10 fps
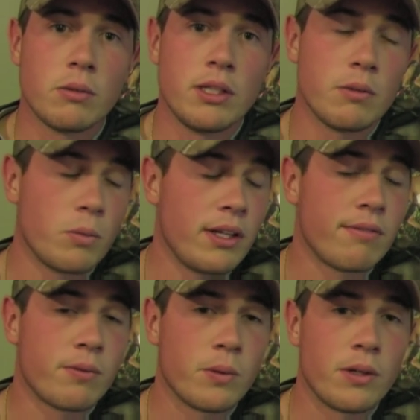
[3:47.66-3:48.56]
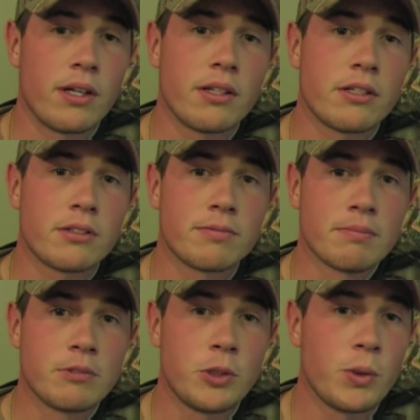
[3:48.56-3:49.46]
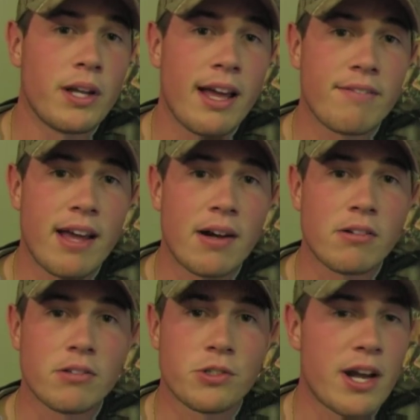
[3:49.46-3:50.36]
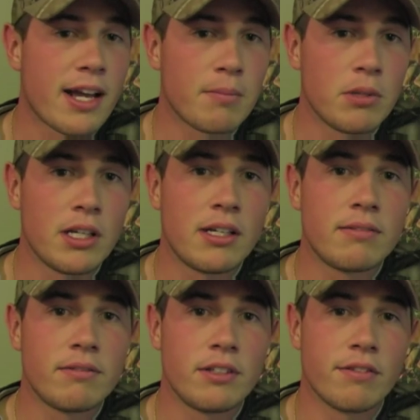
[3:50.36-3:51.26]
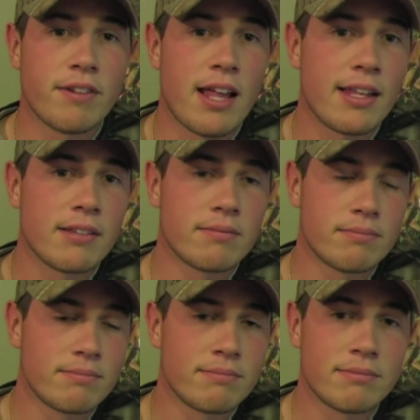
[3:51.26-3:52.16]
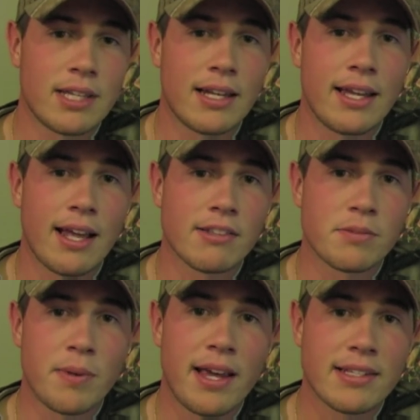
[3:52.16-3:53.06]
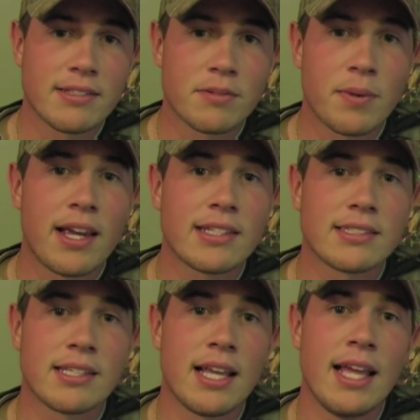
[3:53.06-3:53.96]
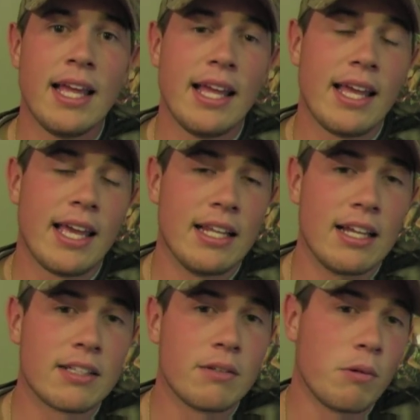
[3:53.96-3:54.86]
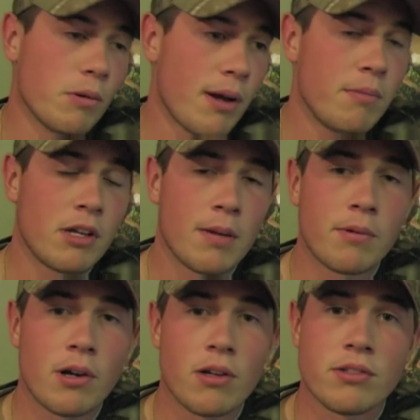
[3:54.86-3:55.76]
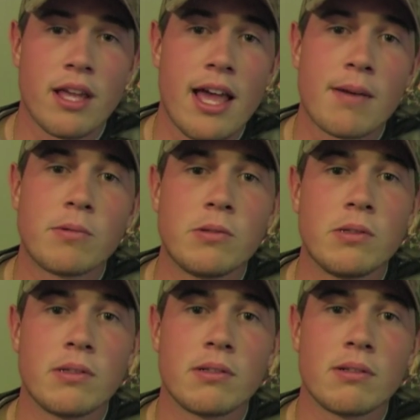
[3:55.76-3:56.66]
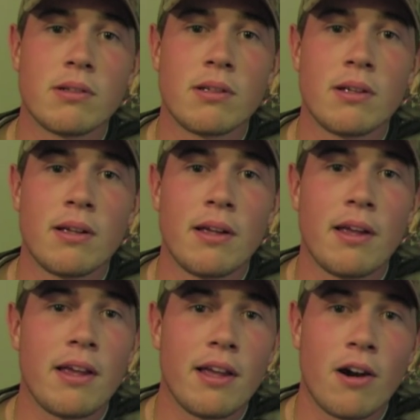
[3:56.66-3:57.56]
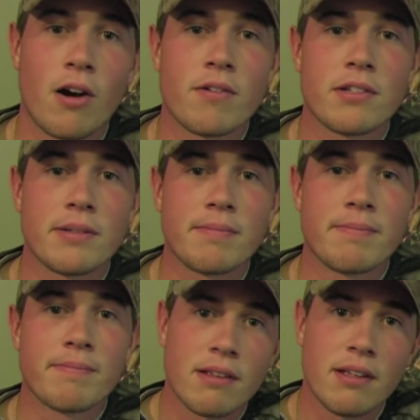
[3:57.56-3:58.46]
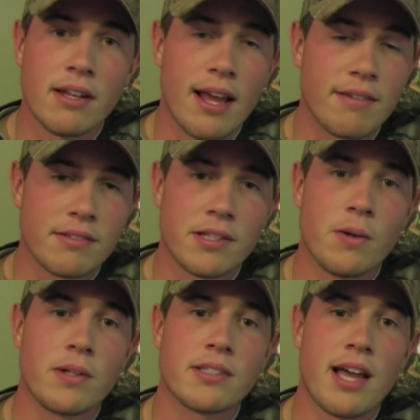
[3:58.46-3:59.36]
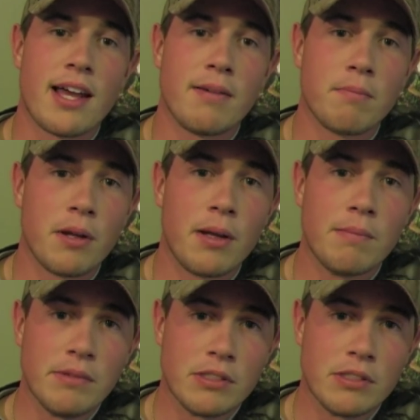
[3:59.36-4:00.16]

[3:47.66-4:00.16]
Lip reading: it went for another 2.5 hours tracking blood till finally got down to specks, and luckily we were able to come across the animal and harvest him. And I was so excited and pumped.